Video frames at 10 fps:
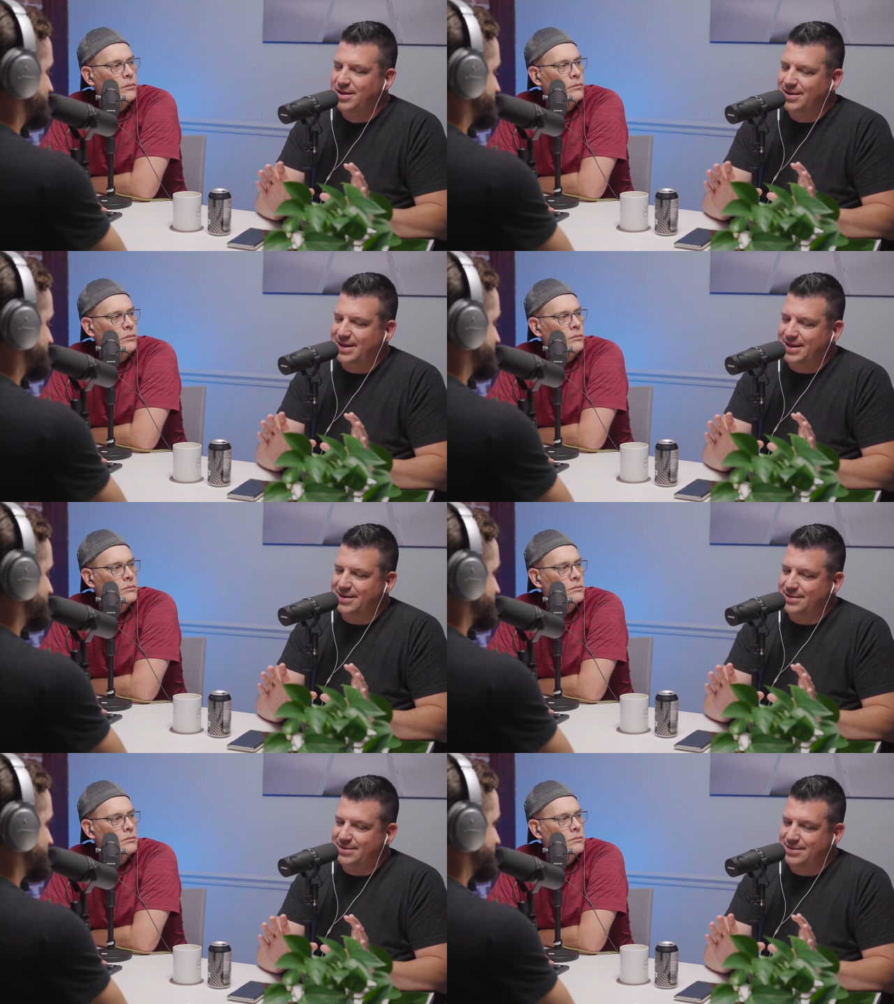Speaker 1: like
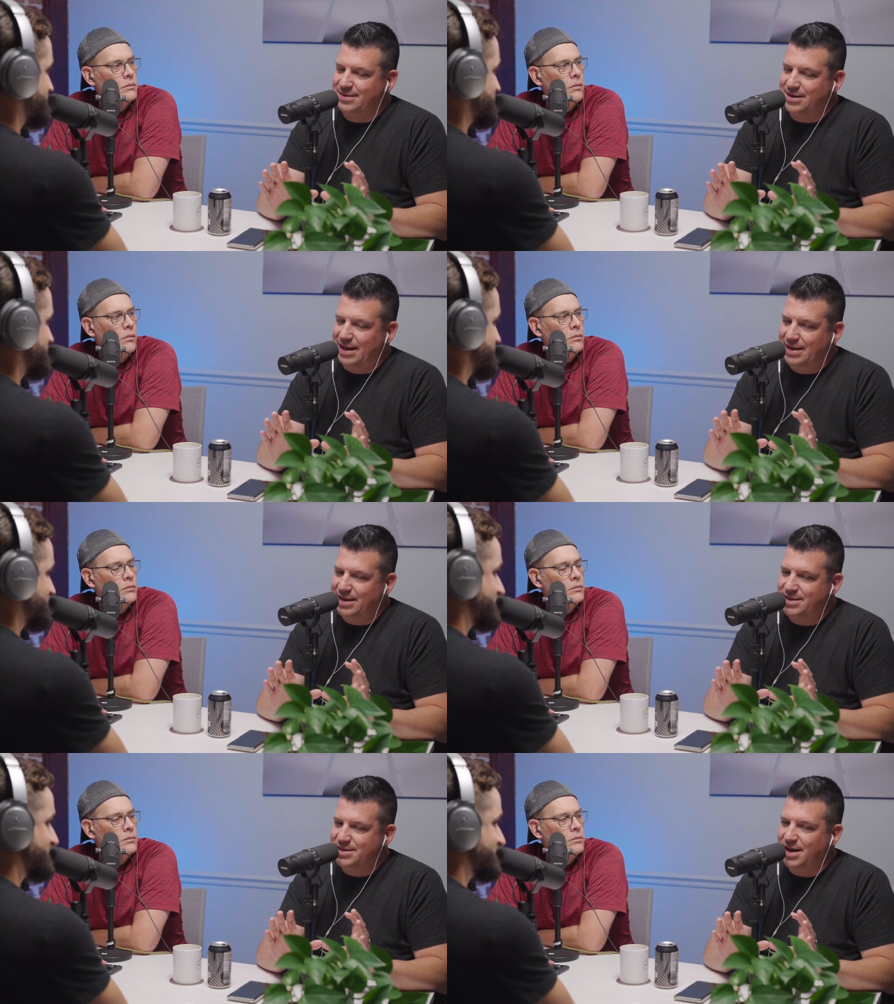
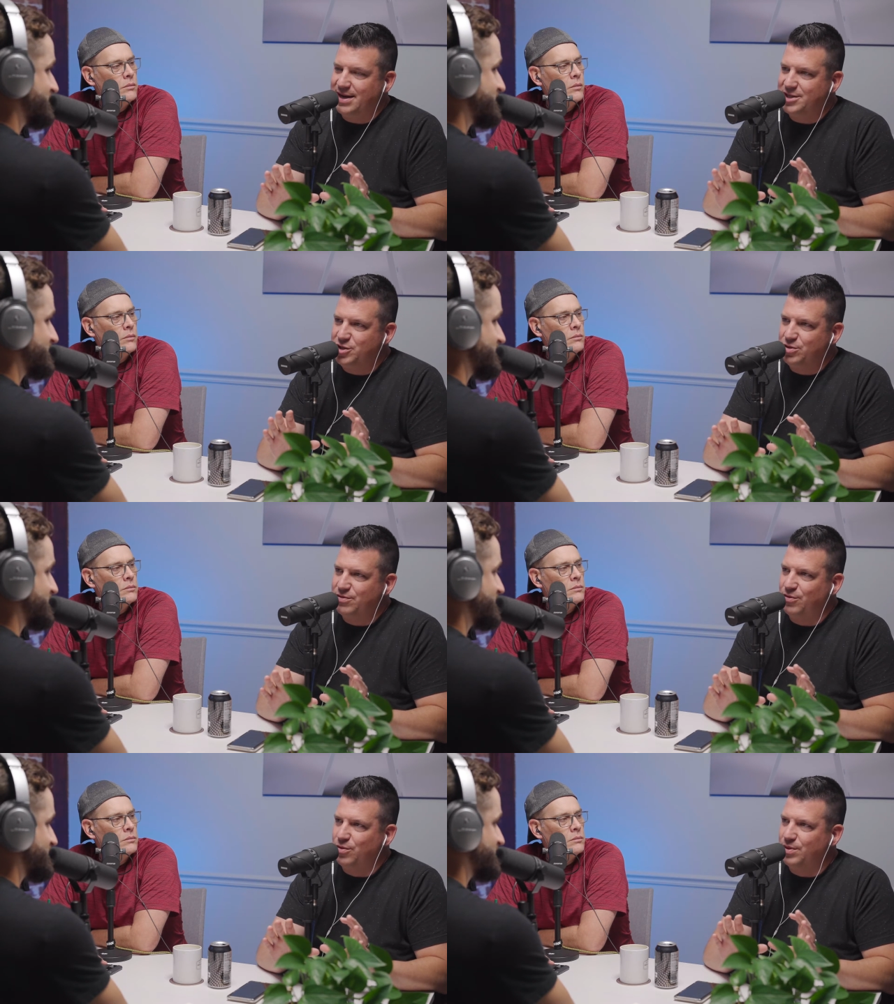it's not as
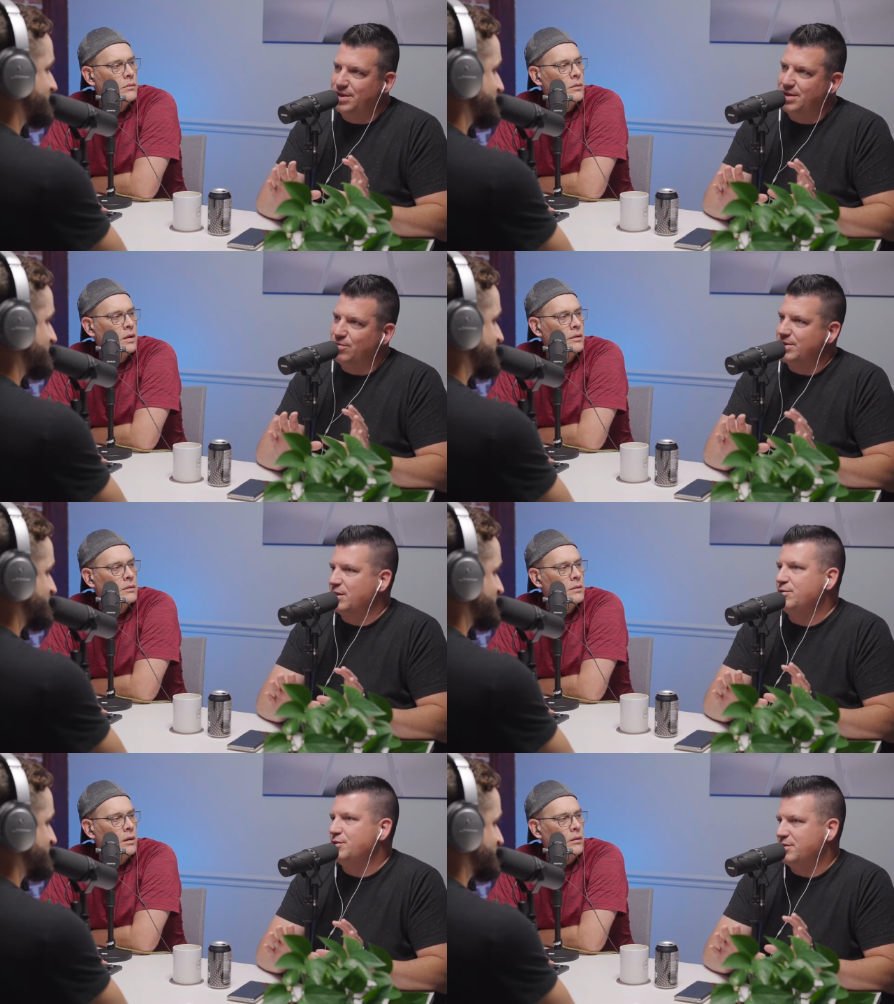useful when the
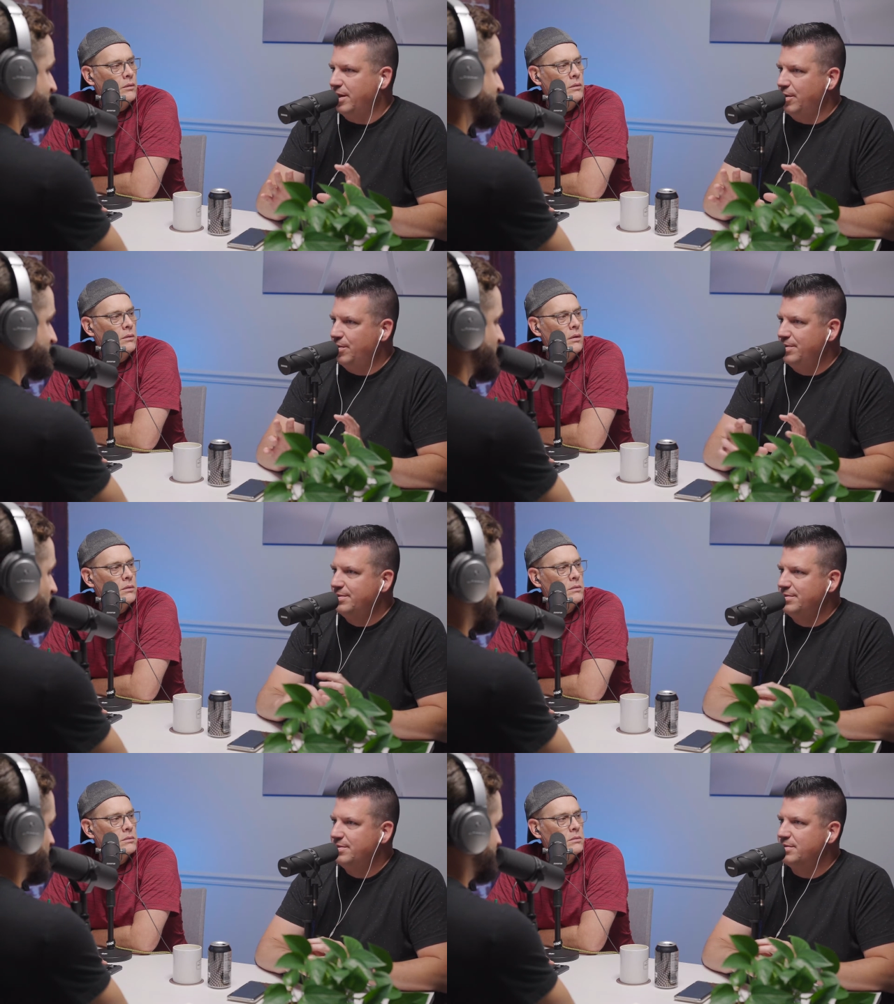resolution's low.
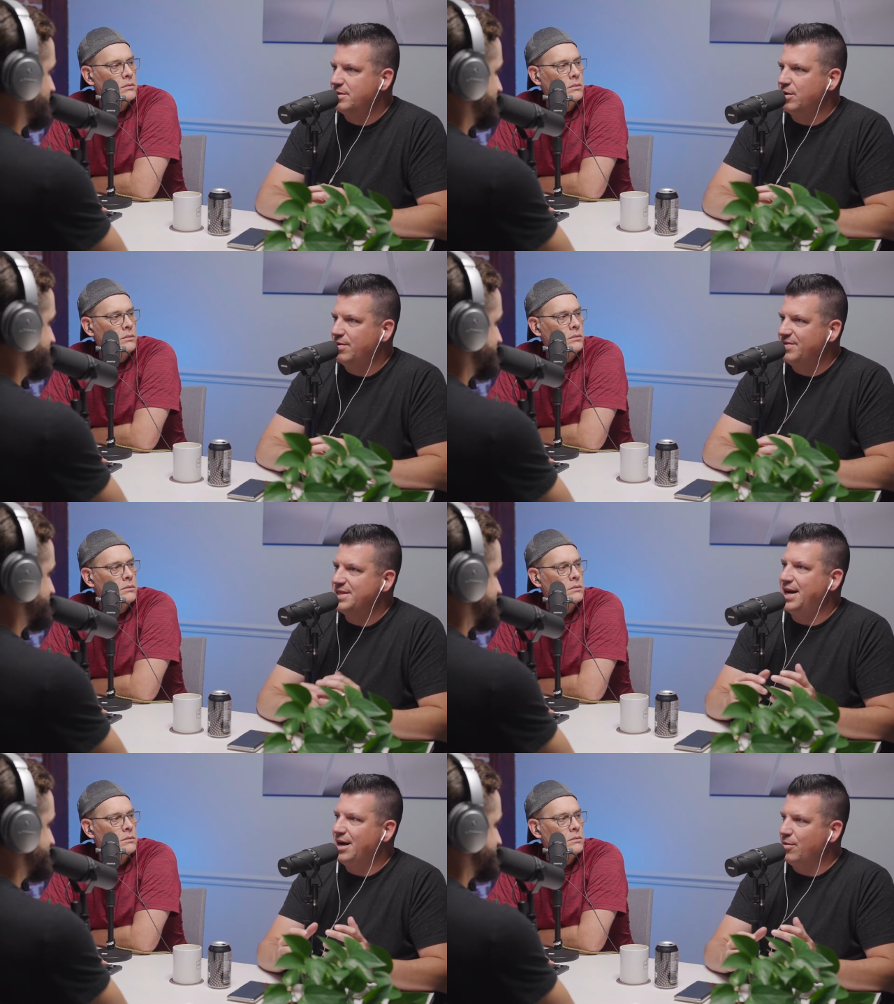Right. So if it's
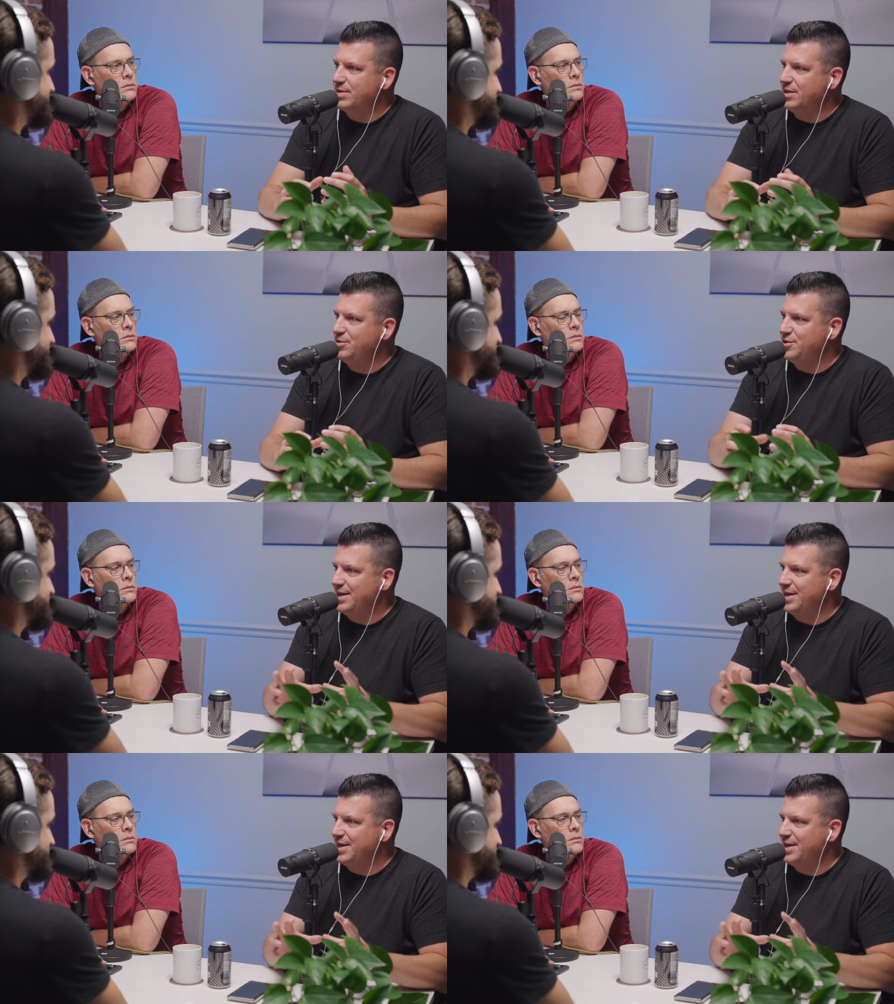a higher resolution,